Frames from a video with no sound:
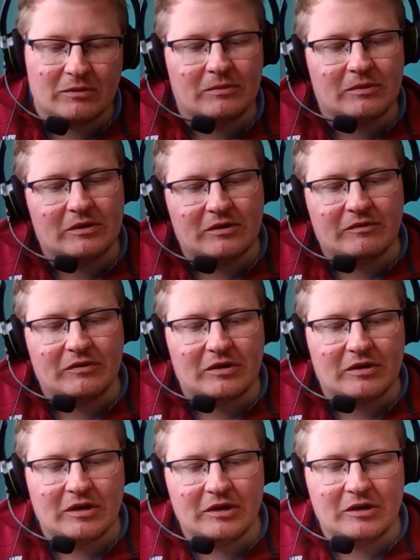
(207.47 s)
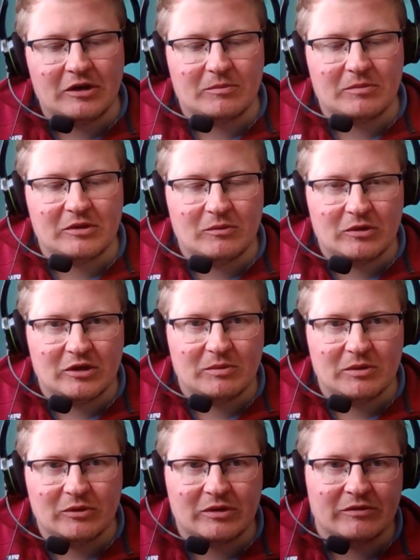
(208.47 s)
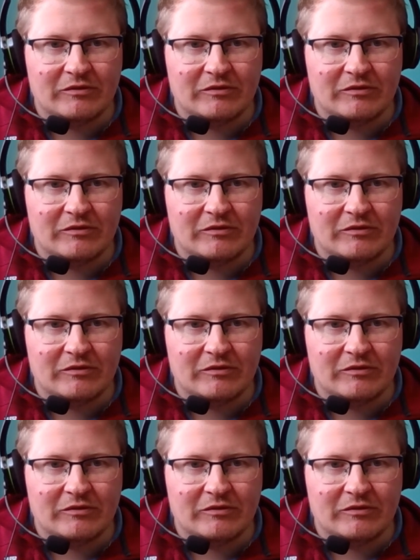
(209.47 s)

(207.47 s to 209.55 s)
If you're hitting up, you want to be looking